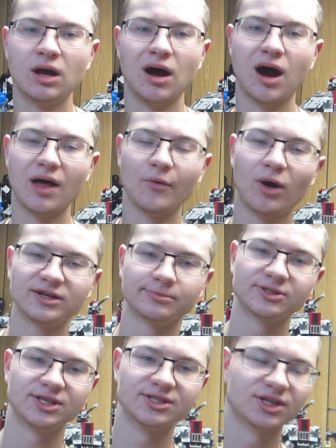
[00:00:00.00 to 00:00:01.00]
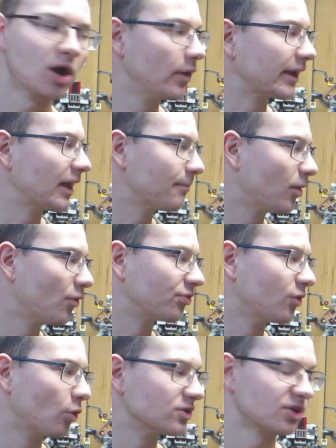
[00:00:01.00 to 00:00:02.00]
The washing machine's going and both
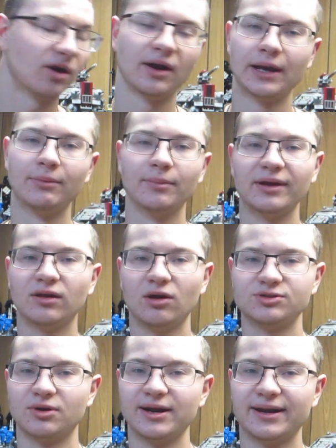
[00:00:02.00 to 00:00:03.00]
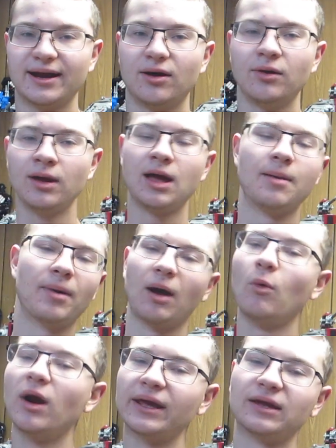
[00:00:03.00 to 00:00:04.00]
doors are unable to be closed right now, but I
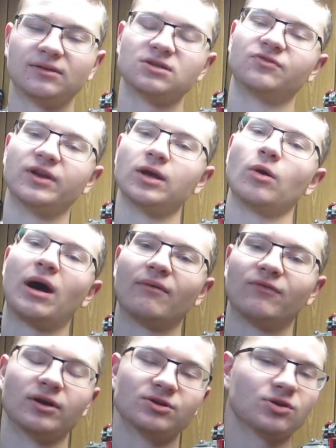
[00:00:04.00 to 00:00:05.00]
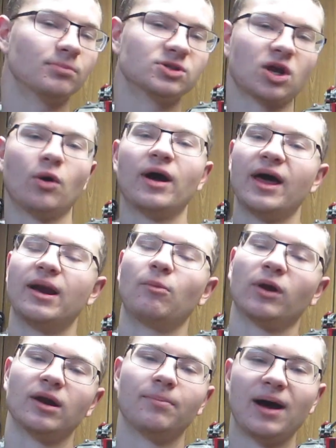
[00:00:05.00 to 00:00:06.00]
want to get this video out for you. So I'm just going ahead and
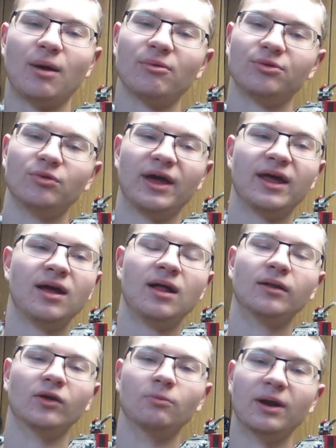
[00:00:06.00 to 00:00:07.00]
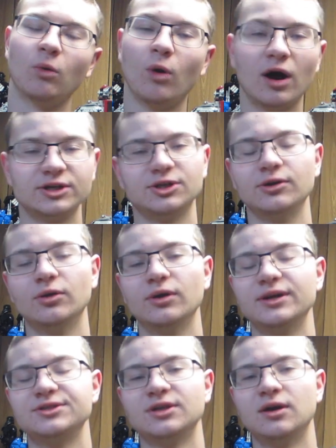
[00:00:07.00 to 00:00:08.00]
we're going to power through that little bit of washer
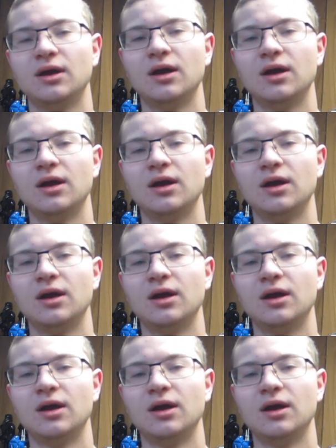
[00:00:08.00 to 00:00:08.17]
noise.